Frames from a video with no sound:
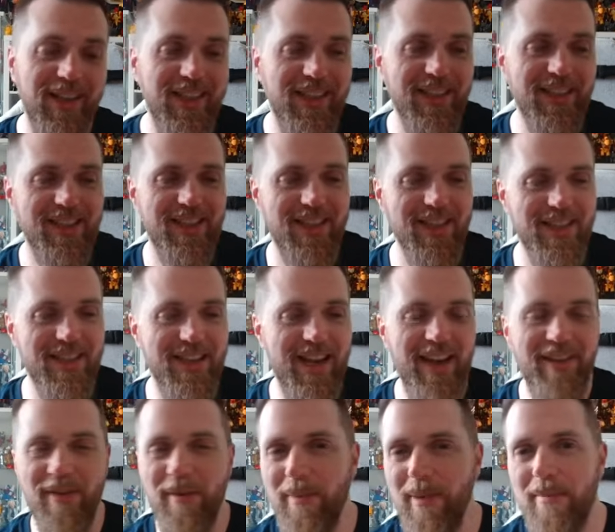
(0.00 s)
It's just
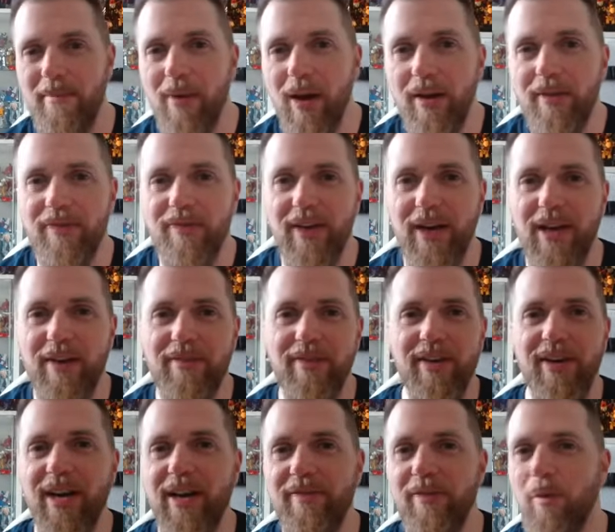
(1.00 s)
never been my
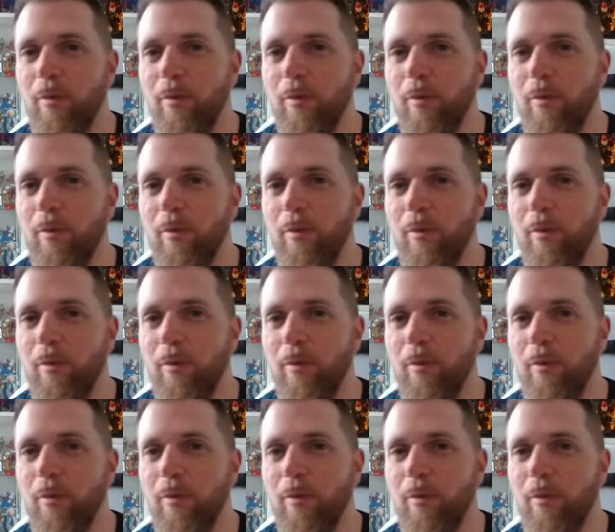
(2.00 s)
favourite, never